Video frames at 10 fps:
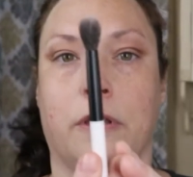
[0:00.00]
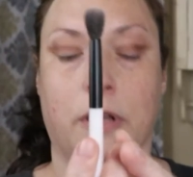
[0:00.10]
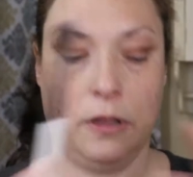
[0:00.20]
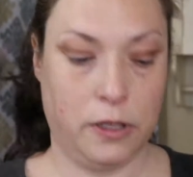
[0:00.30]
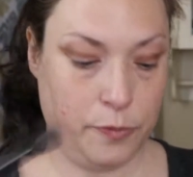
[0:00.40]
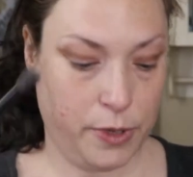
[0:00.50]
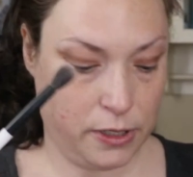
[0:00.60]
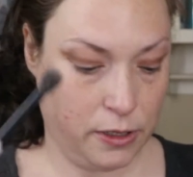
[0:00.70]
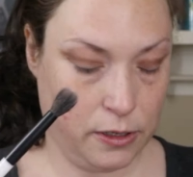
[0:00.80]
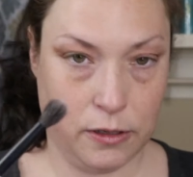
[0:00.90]
A little
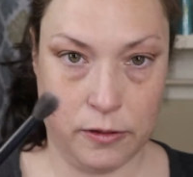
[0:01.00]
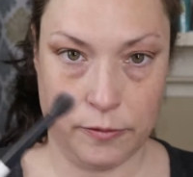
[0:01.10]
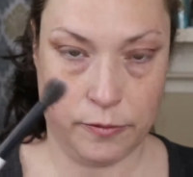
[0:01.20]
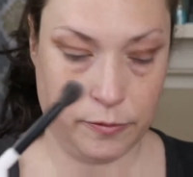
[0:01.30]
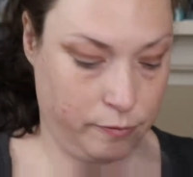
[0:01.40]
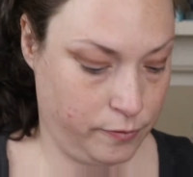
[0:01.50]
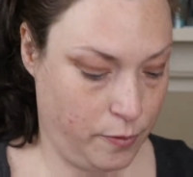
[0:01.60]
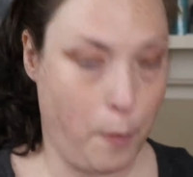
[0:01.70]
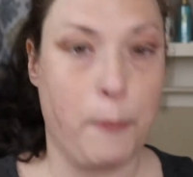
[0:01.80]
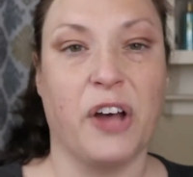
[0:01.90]
bit
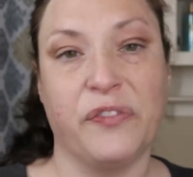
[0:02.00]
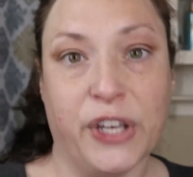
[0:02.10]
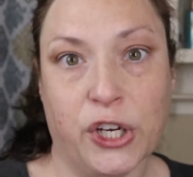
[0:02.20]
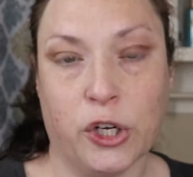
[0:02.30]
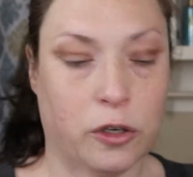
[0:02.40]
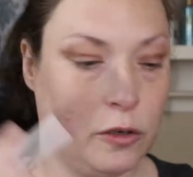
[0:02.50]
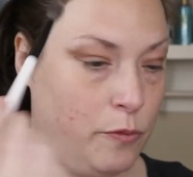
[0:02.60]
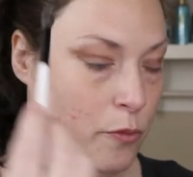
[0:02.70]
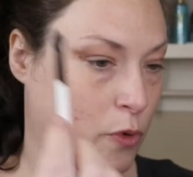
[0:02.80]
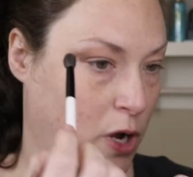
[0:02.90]
buffier
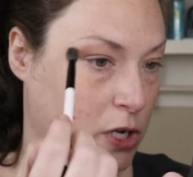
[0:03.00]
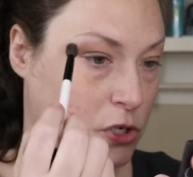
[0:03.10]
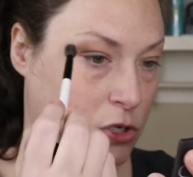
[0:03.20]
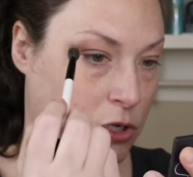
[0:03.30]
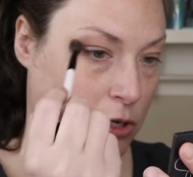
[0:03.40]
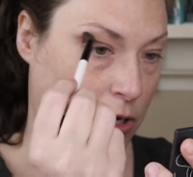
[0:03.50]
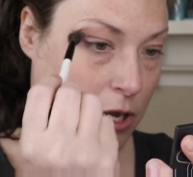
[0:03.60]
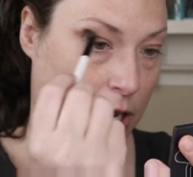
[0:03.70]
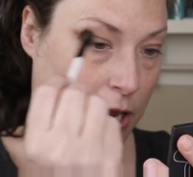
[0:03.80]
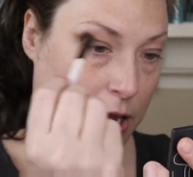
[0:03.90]
brush,
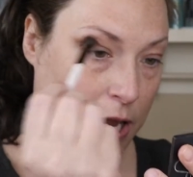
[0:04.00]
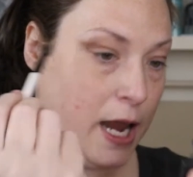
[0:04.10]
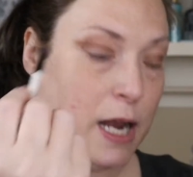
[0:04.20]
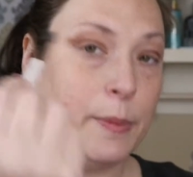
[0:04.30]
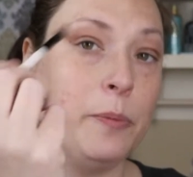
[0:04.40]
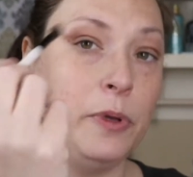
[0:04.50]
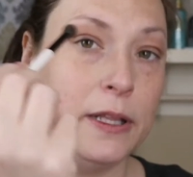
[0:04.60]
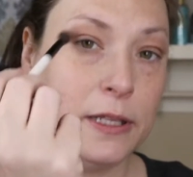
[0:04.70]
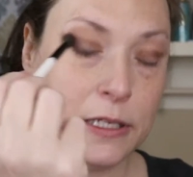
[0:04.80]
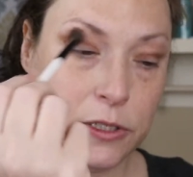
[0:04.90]
and I'm going to
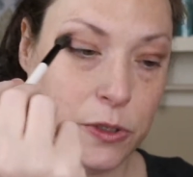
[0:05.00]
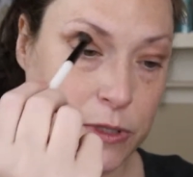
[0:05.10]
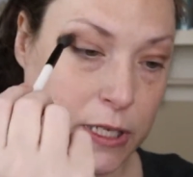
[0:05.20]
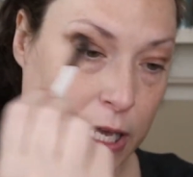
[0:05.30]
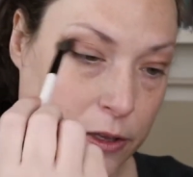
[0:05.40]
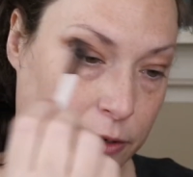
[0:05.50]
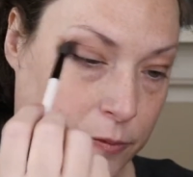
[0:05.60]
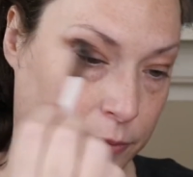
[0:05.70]
blend these two together.